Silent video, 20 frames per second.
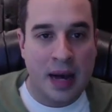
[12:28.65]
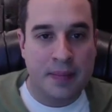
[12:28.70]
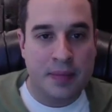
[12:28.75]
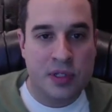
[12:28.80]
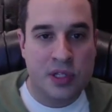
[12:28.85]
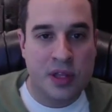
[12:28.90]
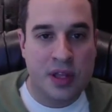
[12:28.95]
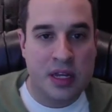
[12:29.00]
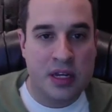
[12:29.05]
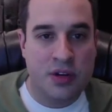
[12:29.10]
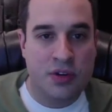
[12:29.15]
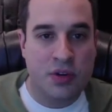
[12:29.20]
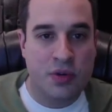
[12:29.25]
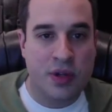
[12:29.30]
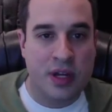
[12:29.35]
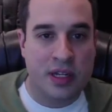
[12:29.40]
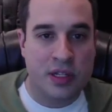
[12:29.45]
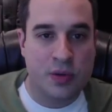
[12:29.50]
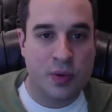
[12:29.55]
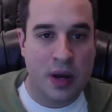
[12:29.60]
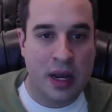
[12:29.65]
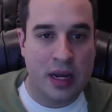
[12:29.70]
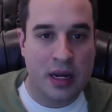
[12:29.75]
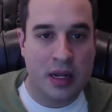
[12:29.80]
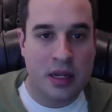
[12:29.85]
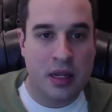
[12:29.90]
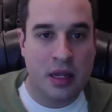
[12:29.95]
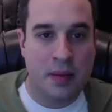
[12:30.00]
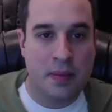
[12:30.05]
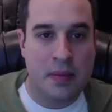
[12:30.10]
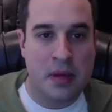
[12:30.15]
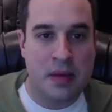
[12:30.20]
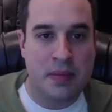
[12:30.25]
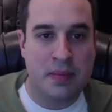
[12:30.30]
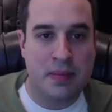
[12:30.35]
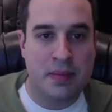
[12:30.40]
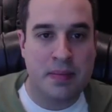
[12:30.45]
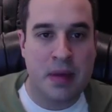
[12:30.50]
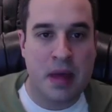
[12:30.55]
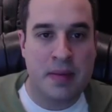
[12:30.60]
So then you do this, right? I
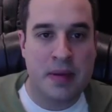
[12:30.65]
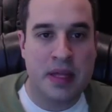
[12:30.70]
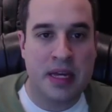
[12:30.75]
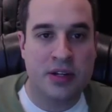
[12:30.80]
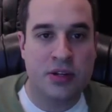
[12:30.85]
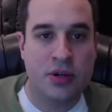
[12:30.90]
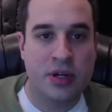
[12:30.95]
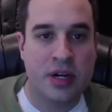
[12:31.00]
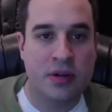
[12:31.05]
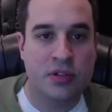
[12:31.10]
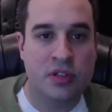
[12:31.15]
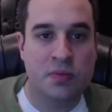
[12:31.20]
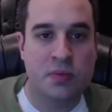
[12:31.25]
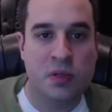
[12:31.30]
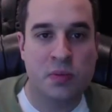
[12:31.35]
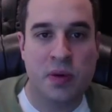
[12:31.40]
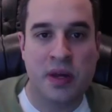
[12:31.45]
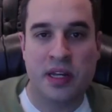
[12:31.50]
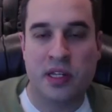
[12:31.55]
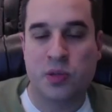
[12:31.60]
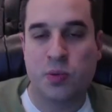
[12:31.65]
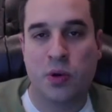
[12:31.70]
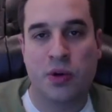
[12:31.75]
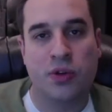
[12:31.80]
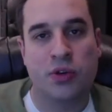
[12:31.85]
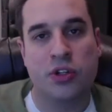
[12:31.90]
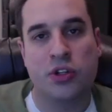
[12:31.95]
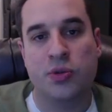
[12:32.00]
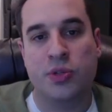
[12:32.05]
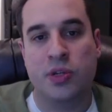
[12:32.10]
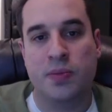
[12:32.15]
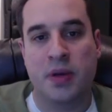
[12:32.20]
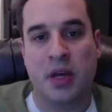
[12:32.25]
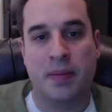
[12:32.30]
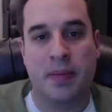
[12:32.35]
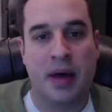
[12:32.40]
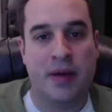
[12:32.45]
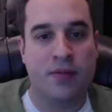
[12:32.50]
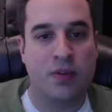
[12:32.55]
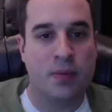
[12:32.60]
mean, maybe they took out some space where there used to be a
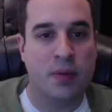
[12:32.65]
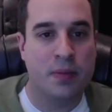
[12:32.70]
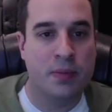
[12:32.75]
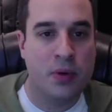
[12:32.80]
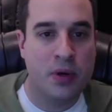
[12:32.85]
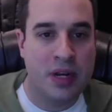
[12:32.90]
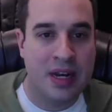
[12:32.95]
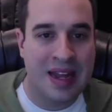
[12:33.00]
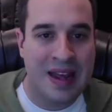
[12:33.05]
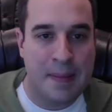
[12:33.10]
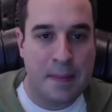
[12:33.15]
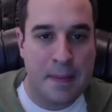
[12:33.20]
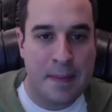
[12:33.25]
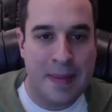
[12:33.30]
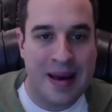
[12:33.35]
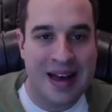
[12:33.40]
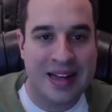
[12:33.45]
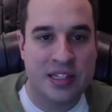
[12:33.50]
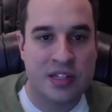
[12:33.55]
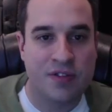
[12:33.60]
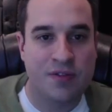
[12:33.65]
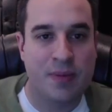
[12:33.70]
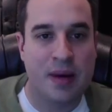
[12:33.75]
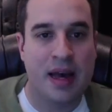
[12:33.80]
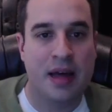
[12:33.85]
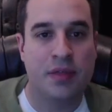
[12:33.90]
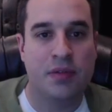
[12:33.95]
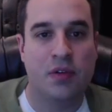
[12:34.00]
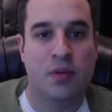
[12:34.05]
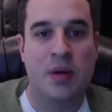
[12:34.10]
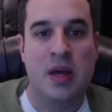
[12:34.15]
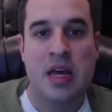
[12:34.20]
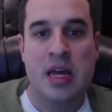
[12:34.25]
bedroom and put in a massive bathroom.